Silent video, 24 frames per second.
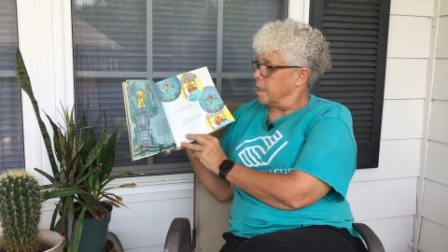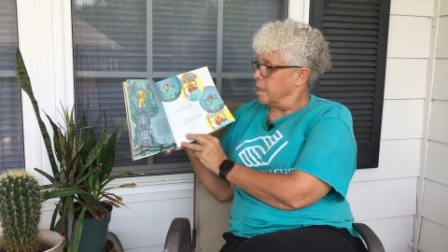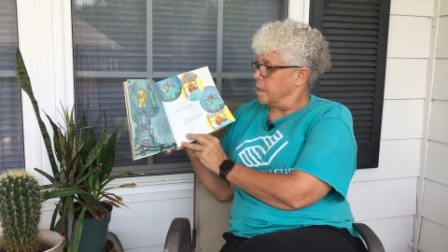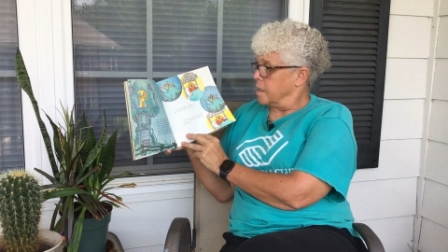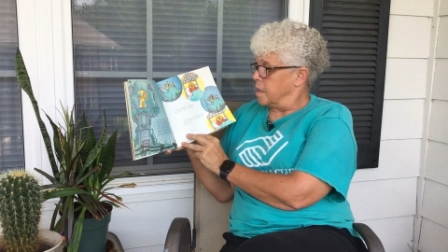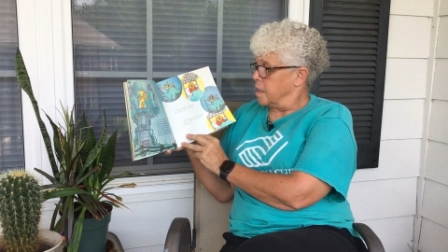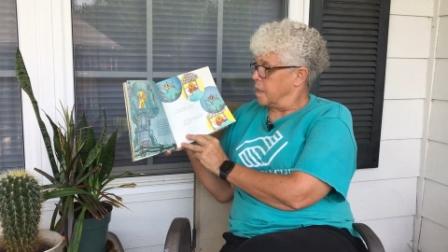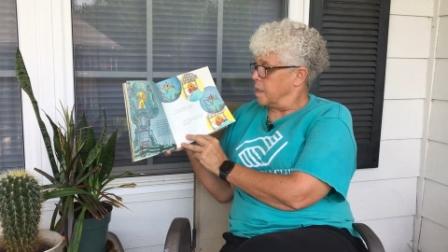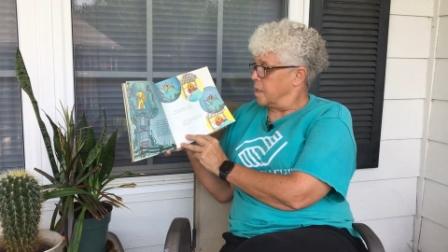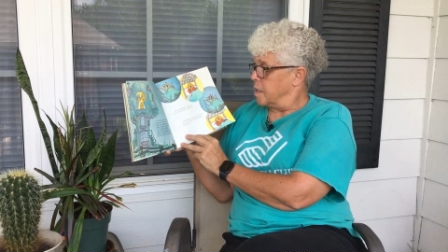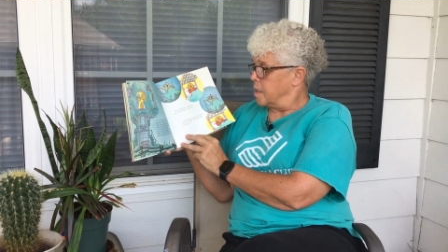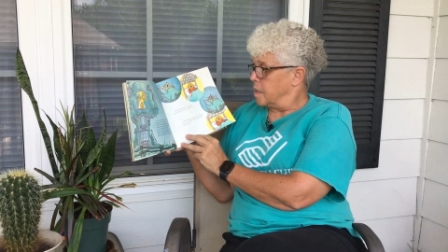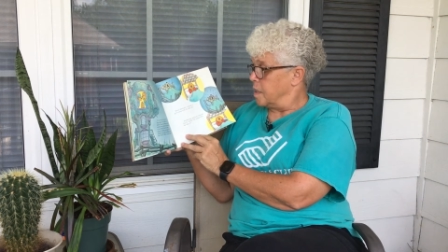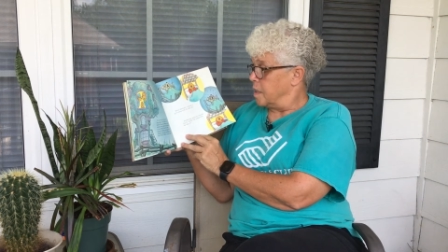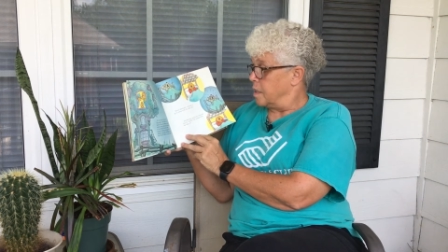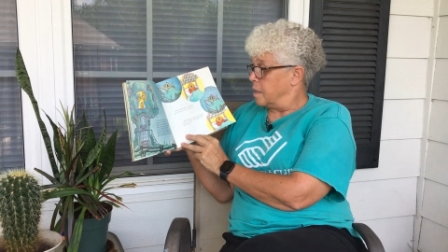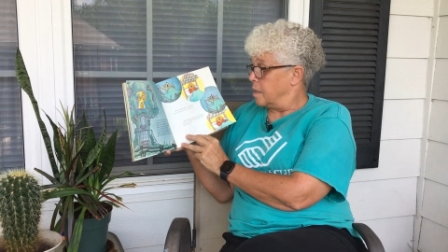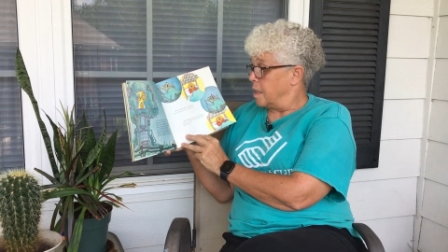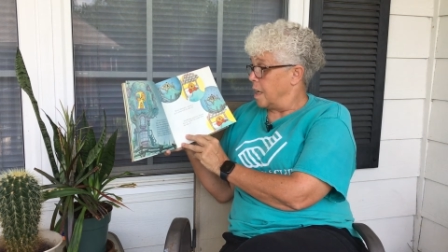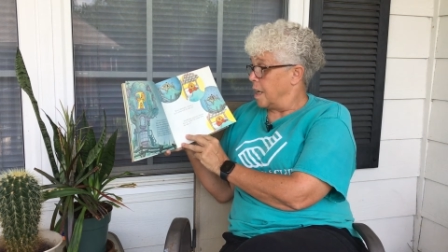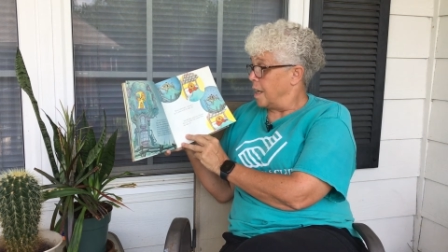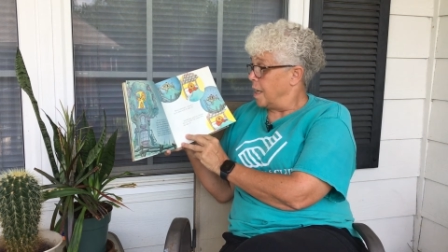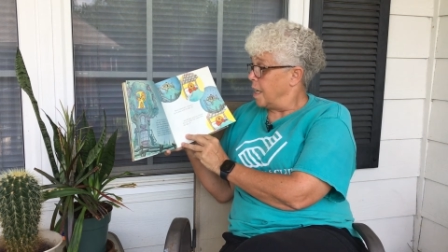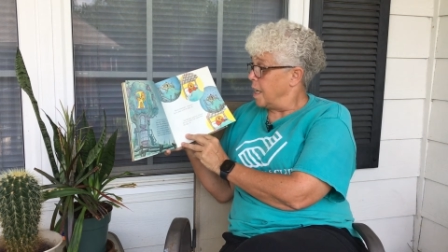
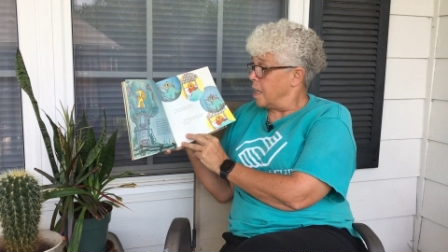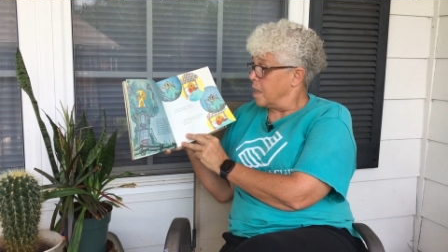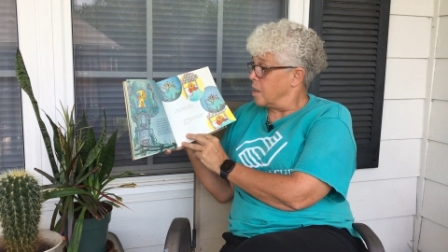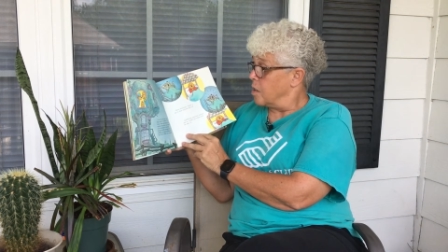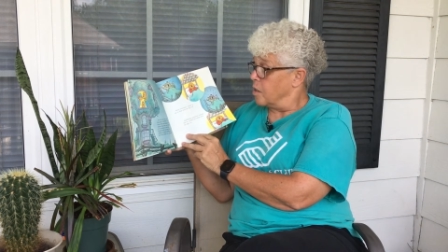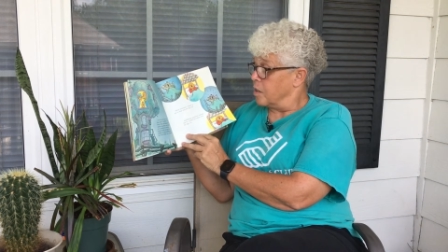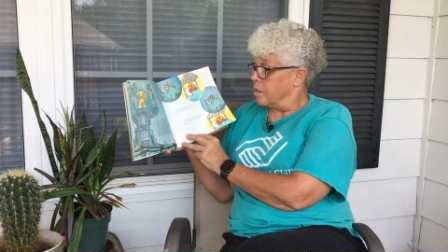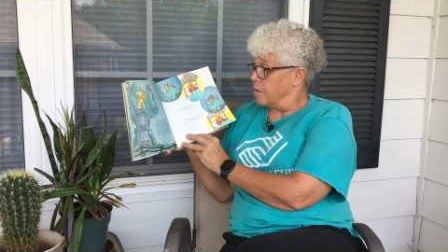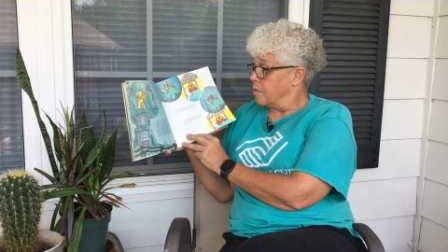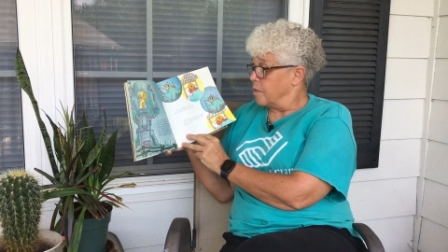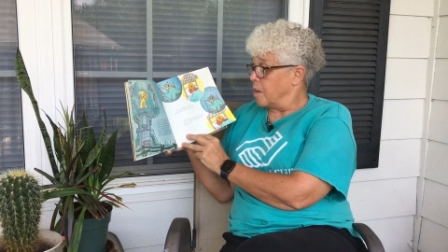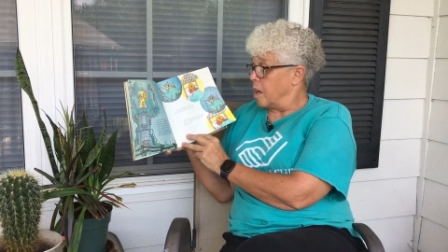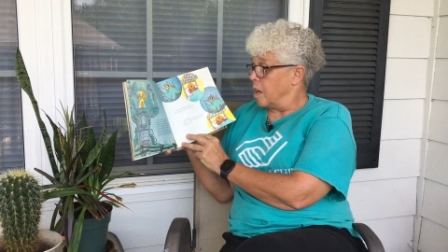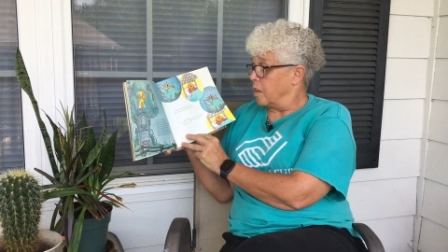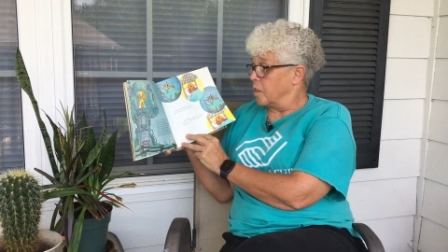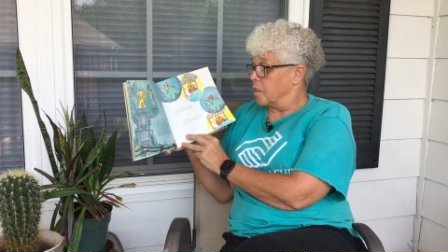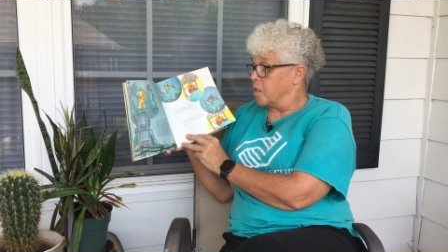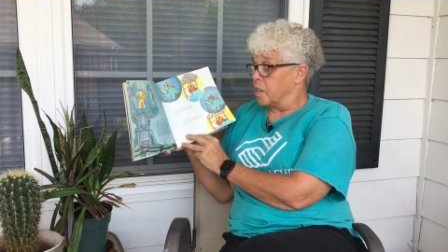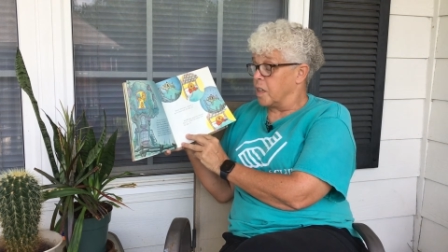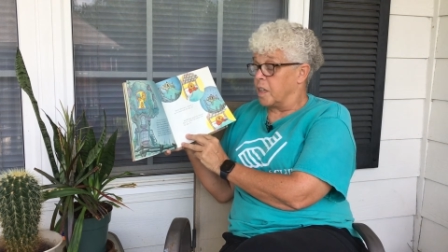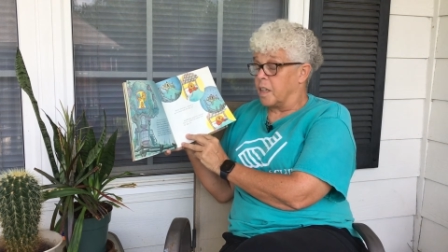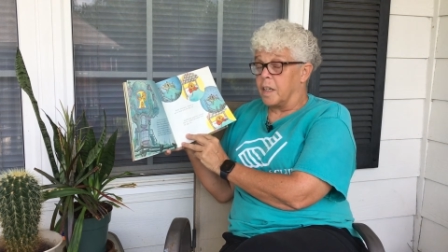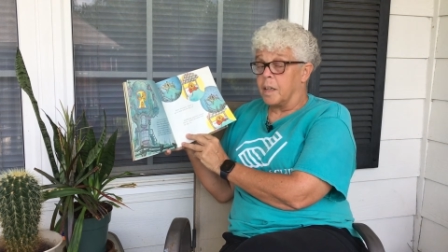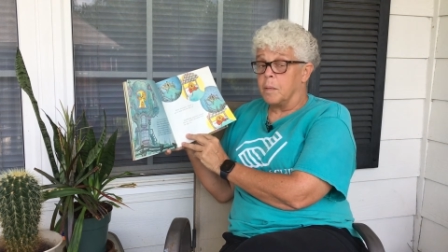insisted that he couldn't fall
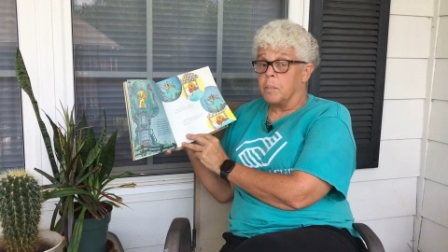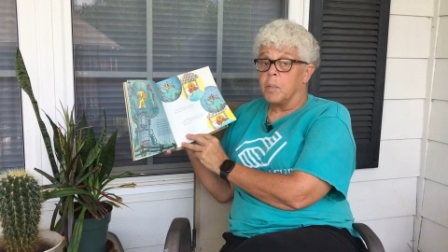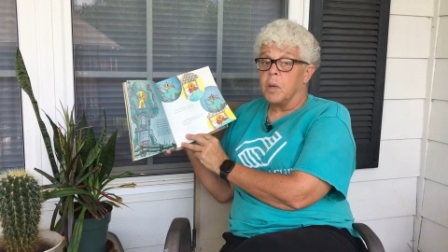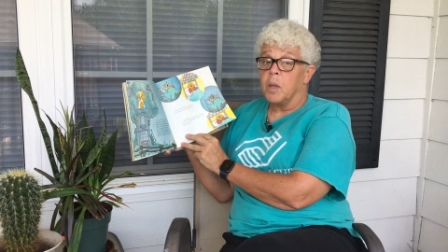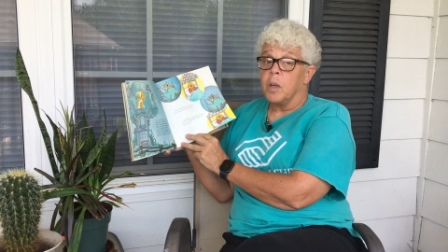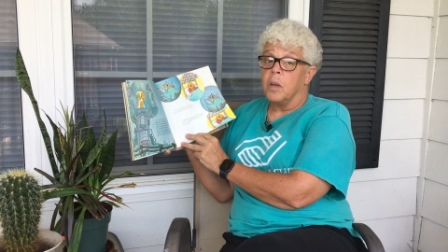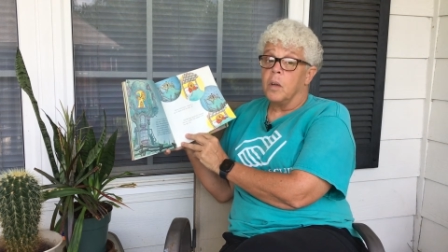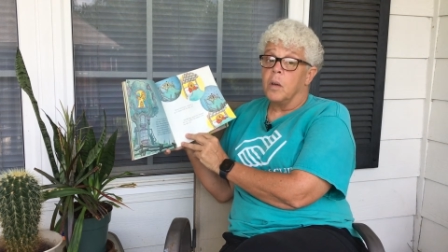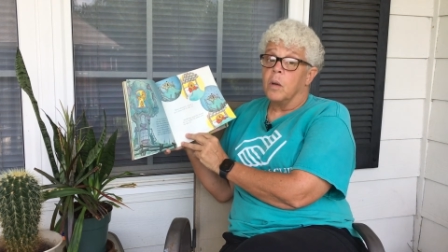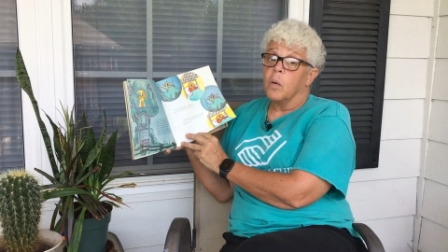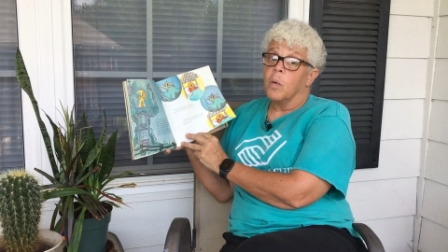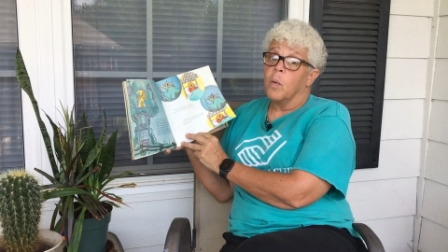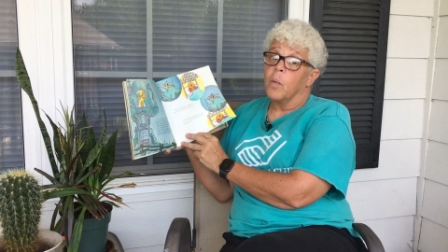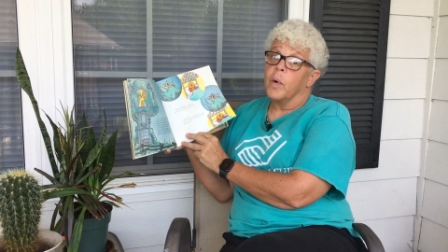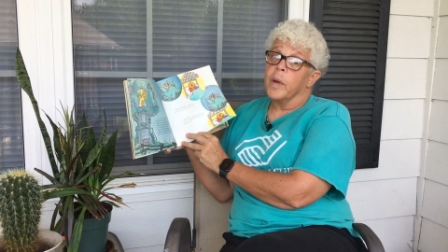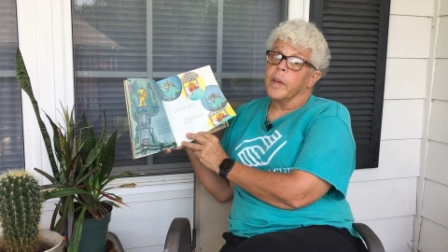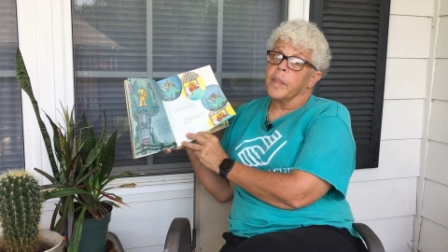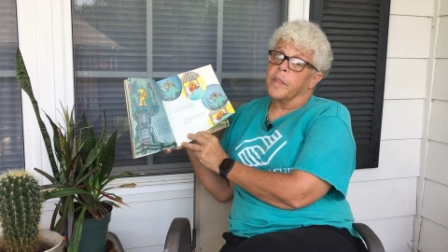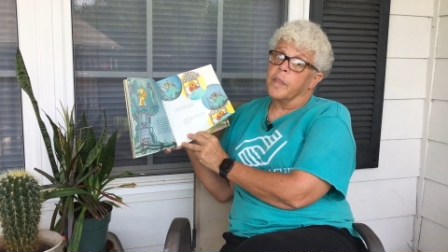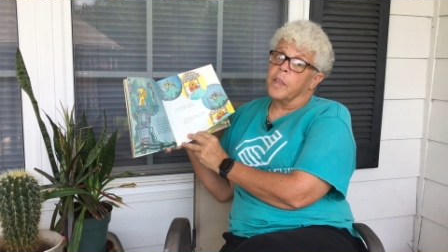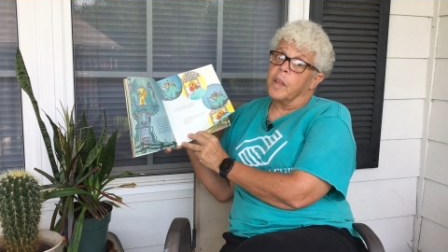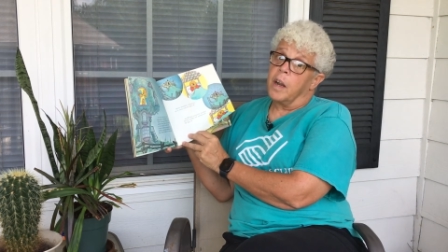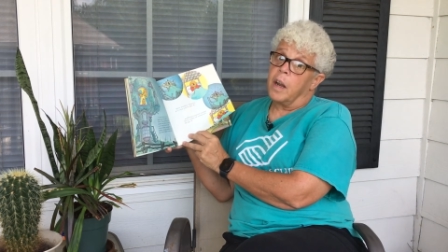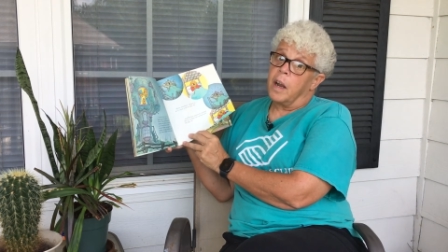asleep
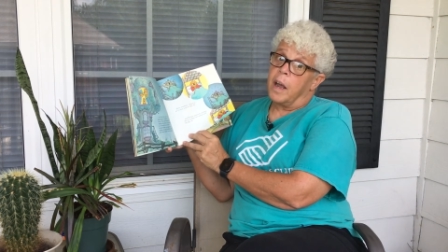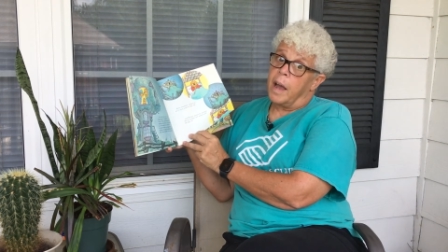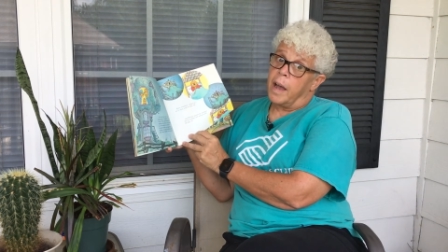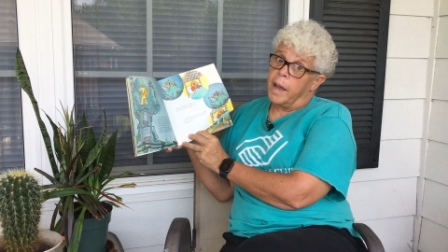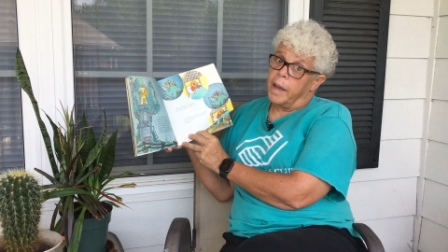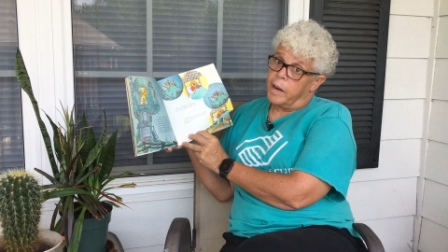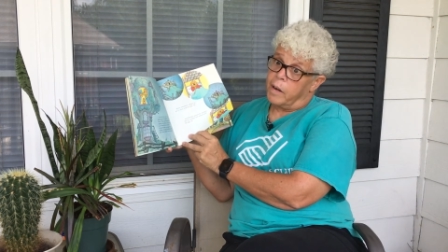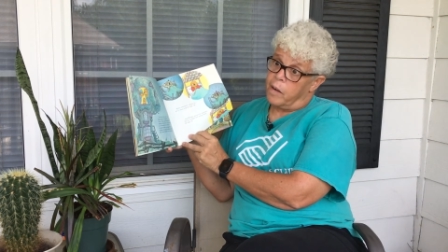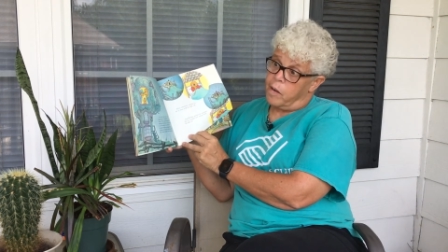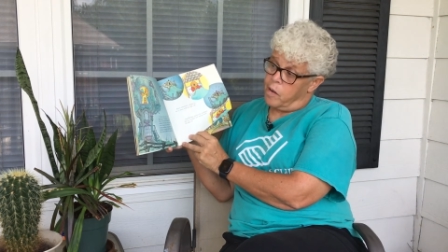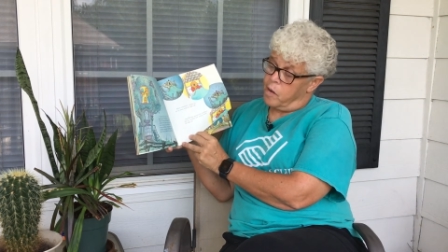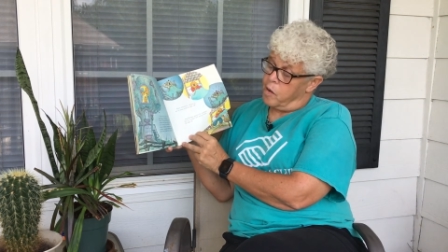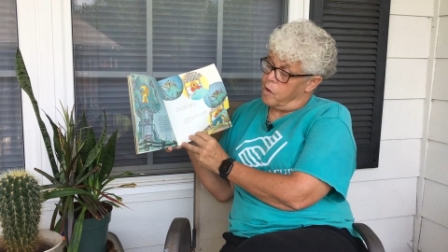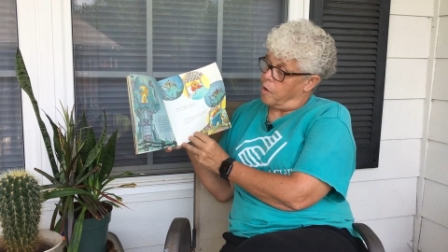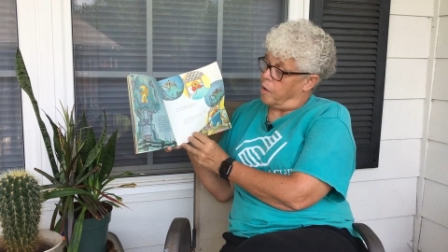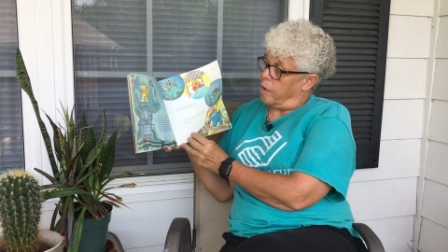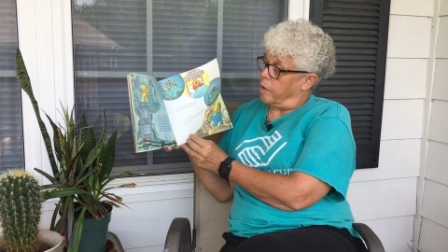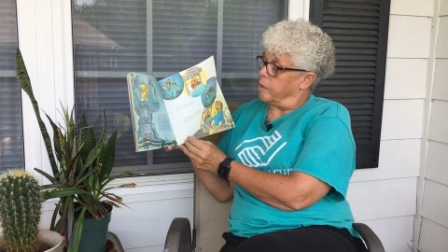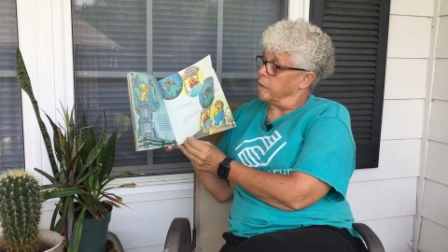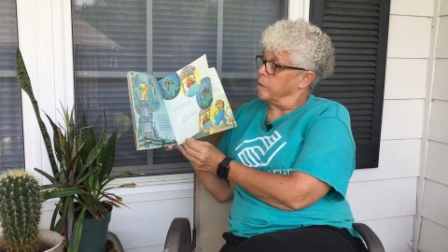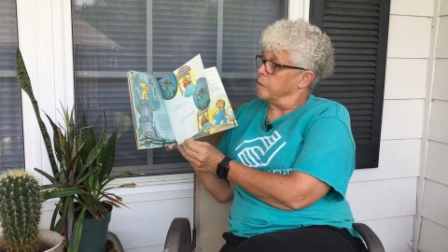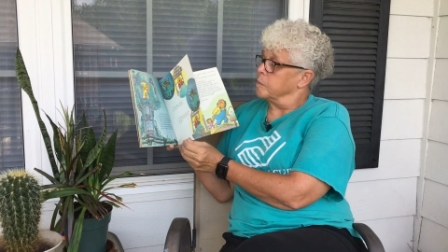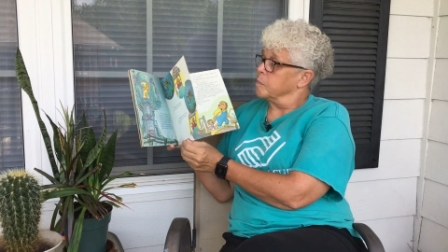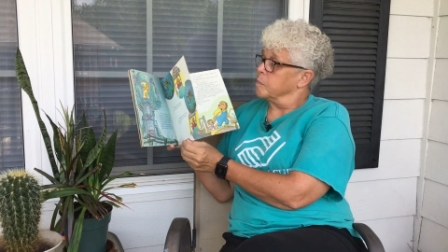with the light on.